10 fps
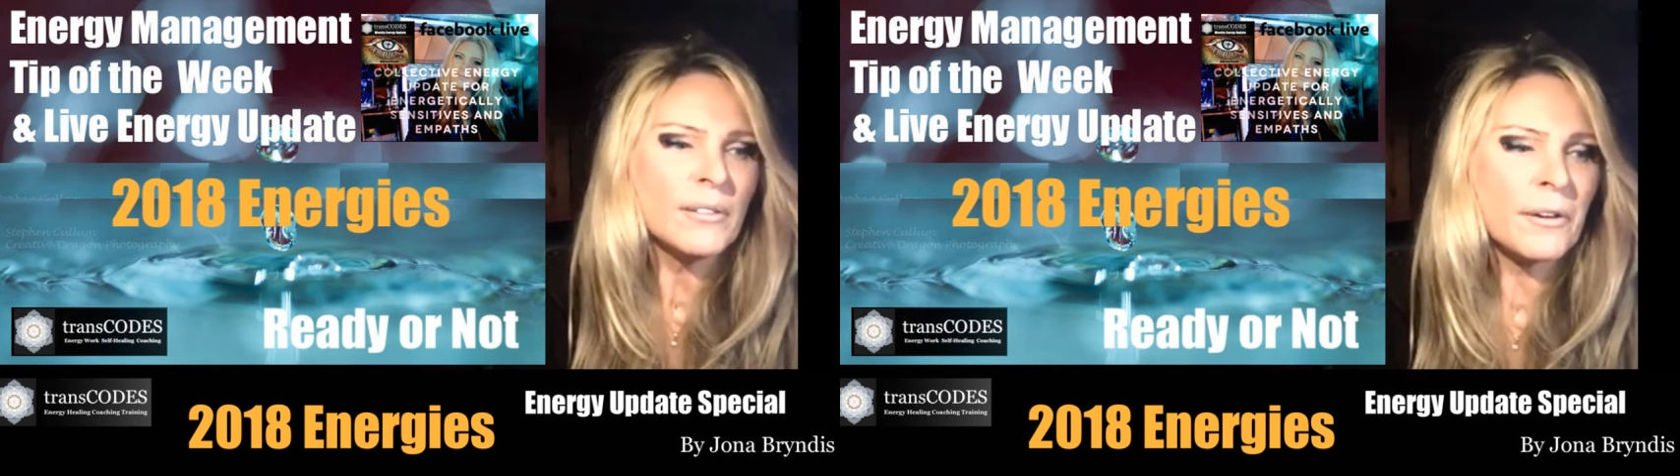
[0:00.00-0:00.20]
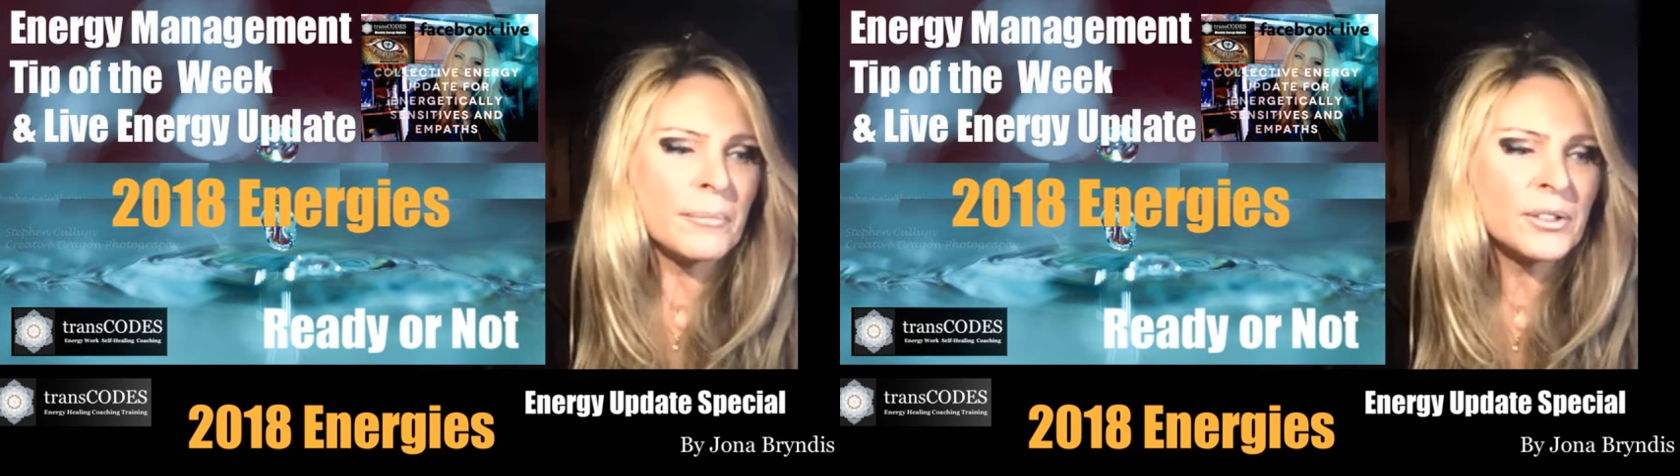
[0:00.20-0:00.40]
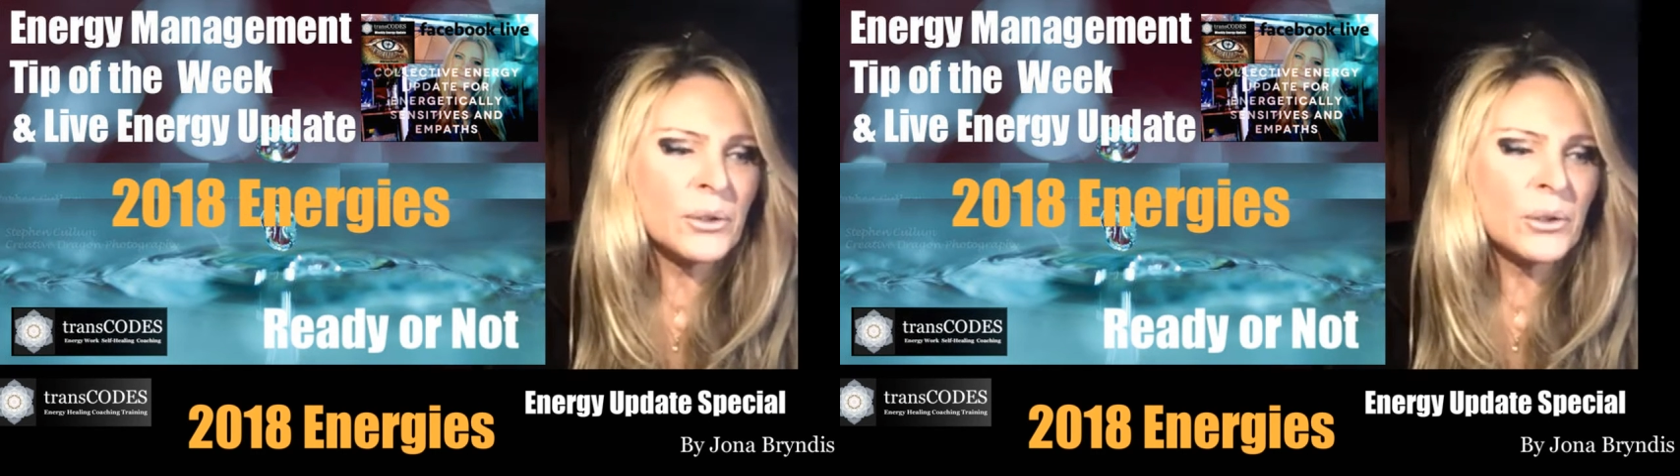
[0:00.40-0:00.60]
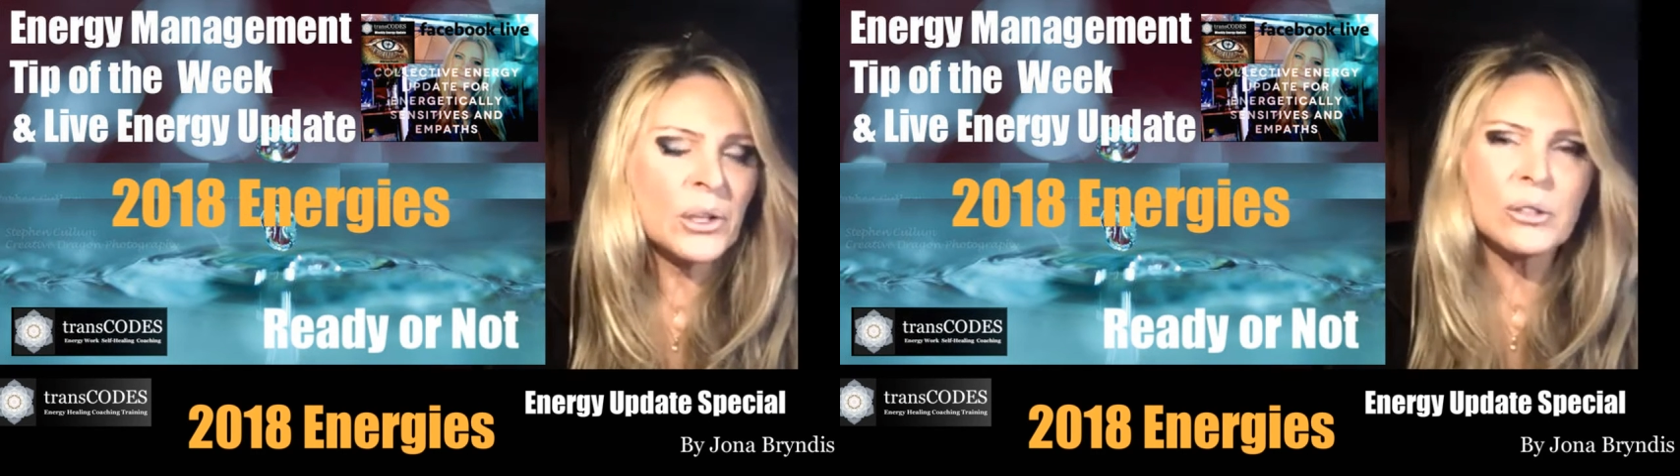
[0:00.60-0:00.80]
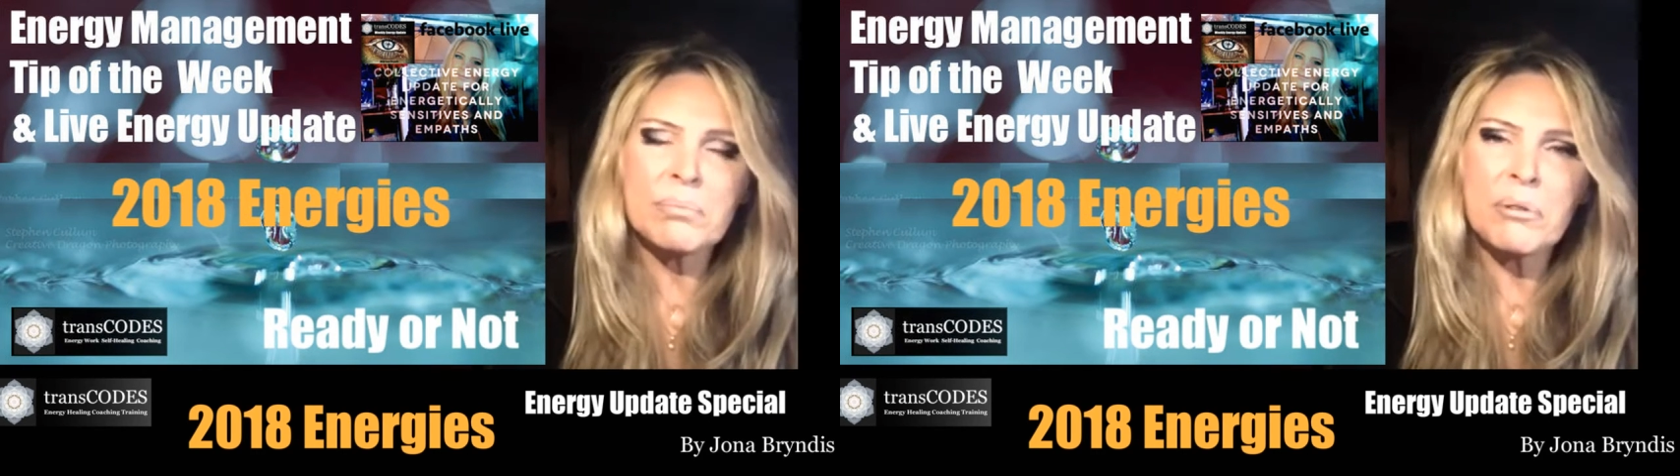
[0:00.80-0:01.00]

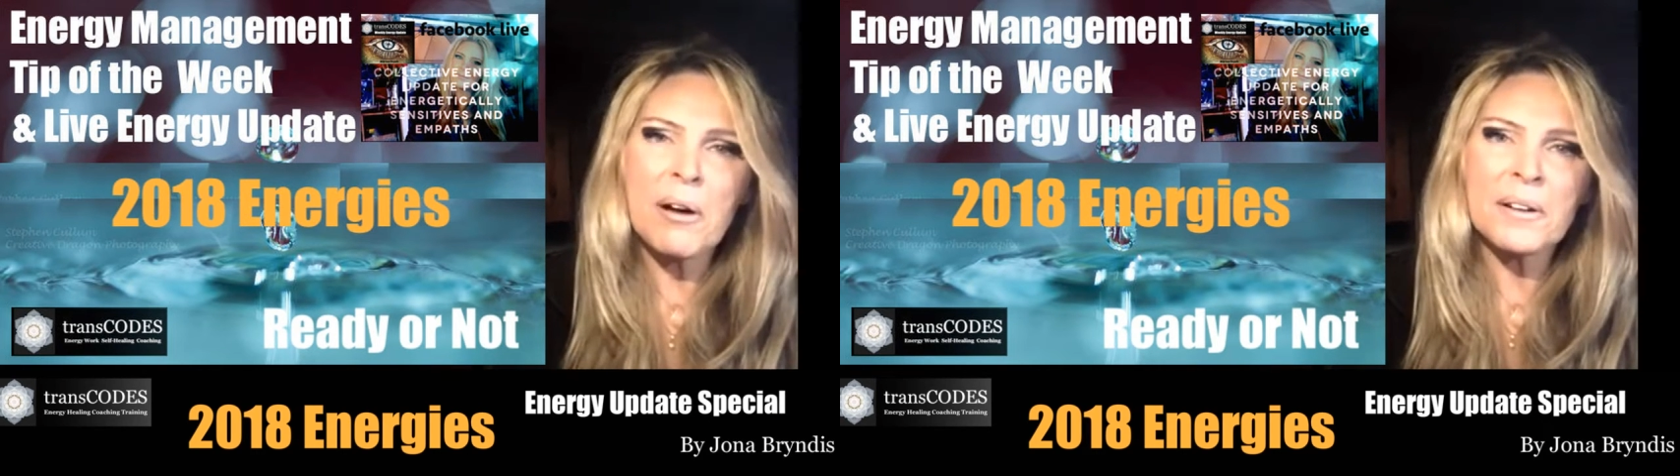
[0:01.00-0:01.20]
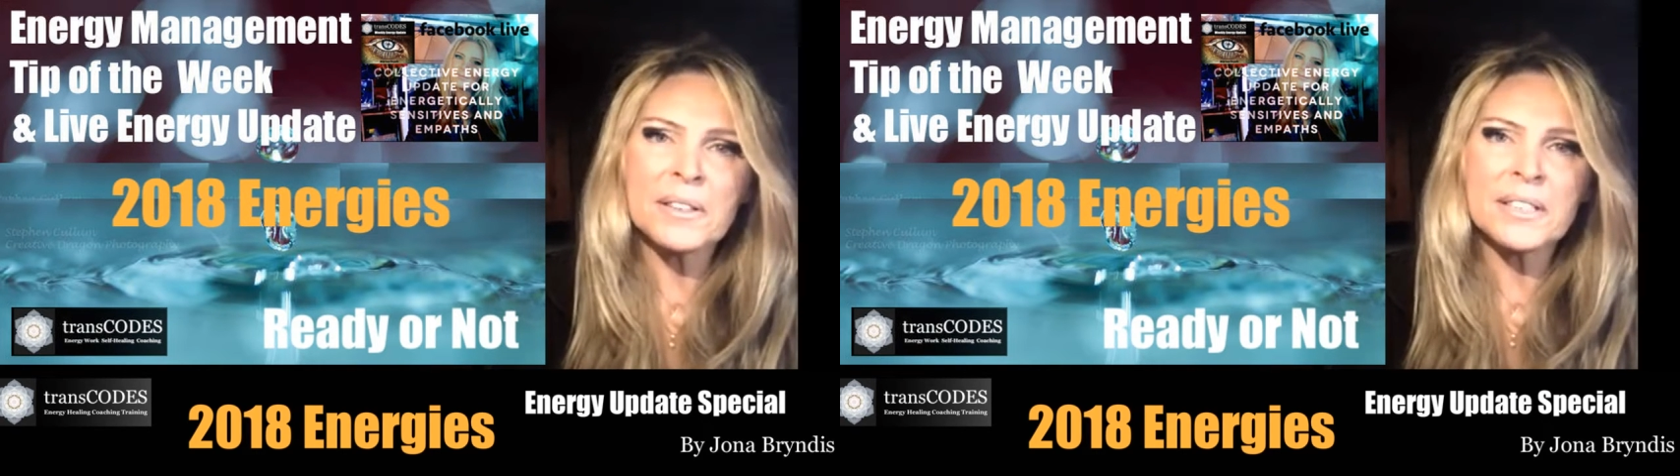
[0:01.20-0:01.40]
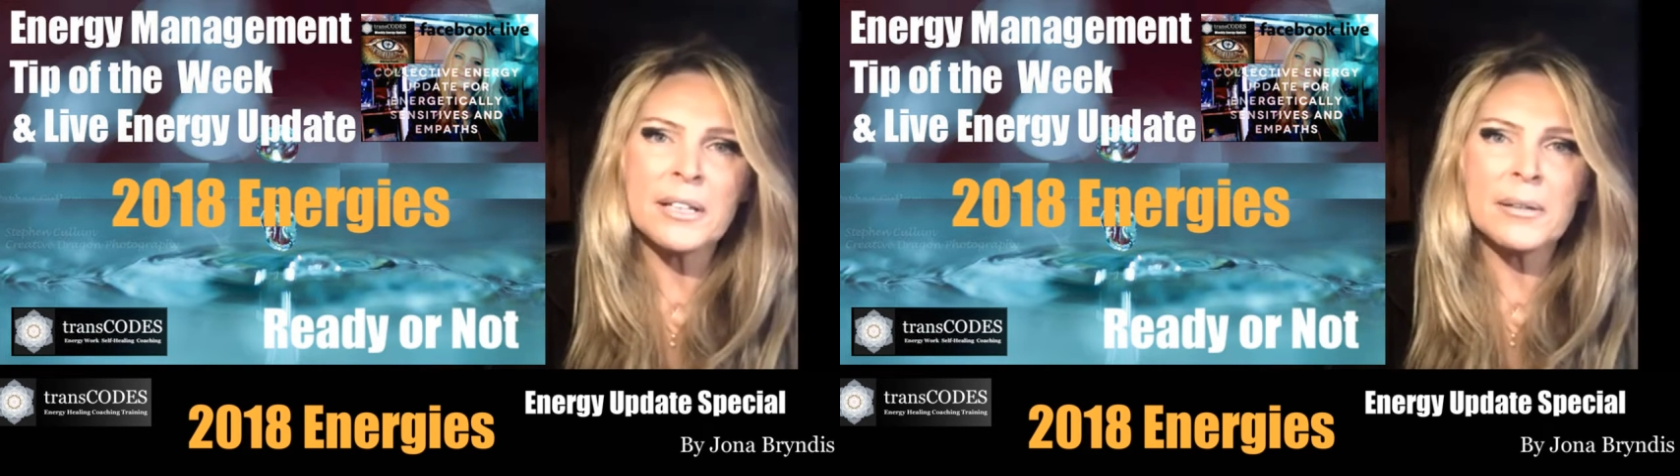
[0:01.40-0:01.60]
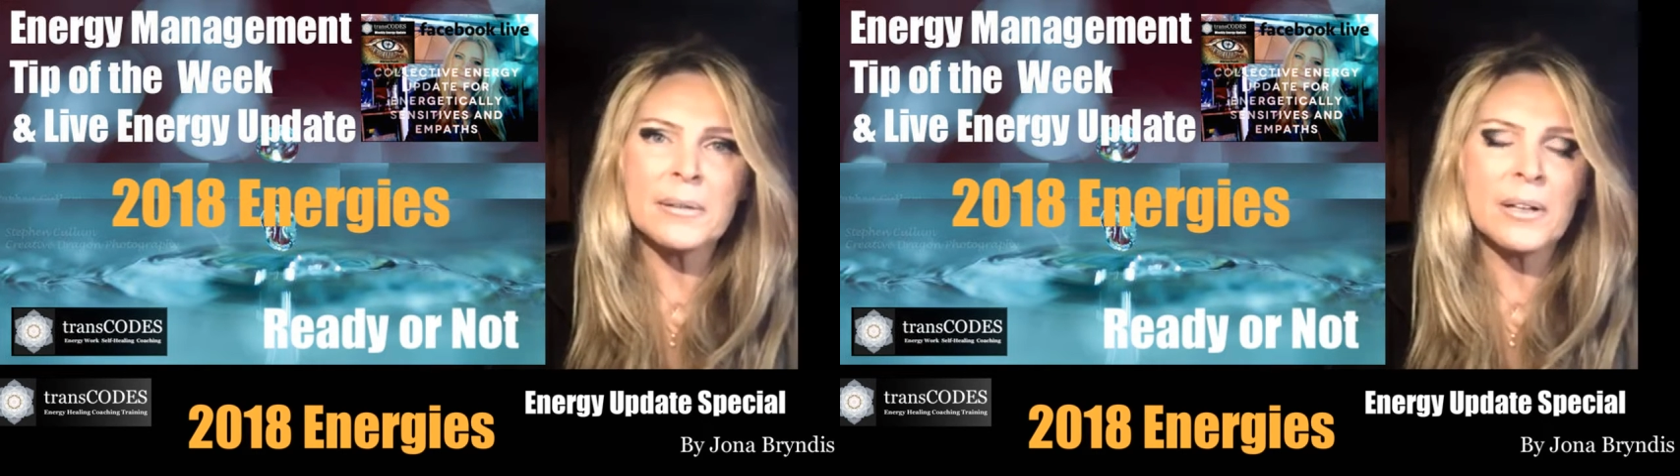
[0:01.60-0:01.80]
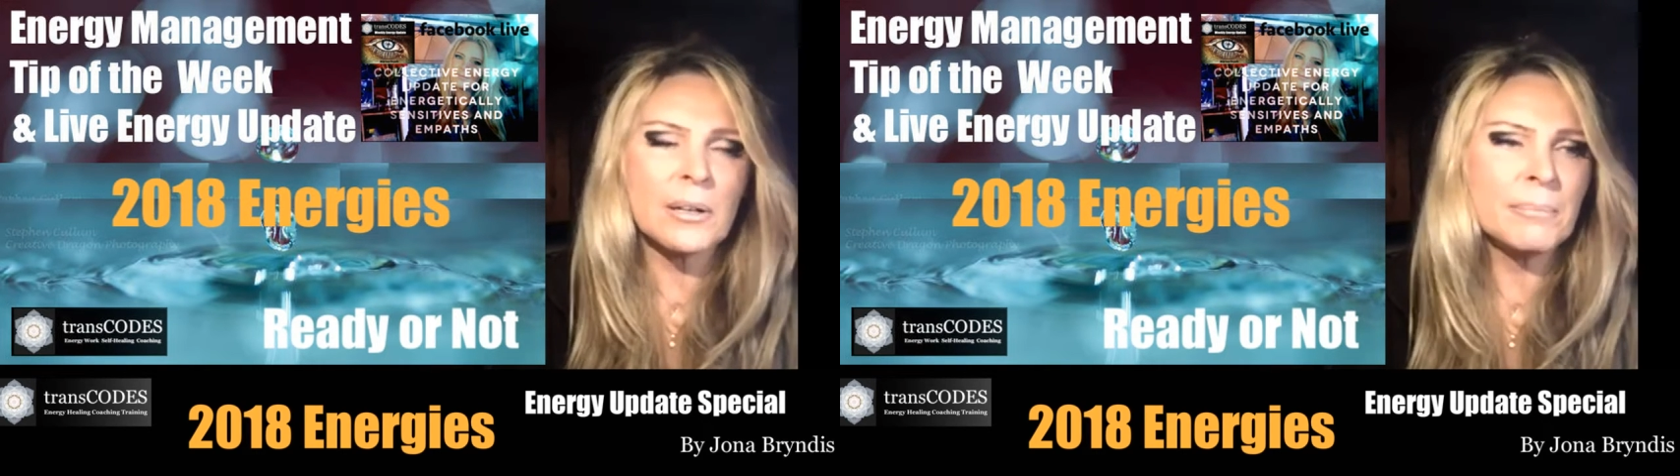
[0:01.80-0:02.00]
pharmaceutical products are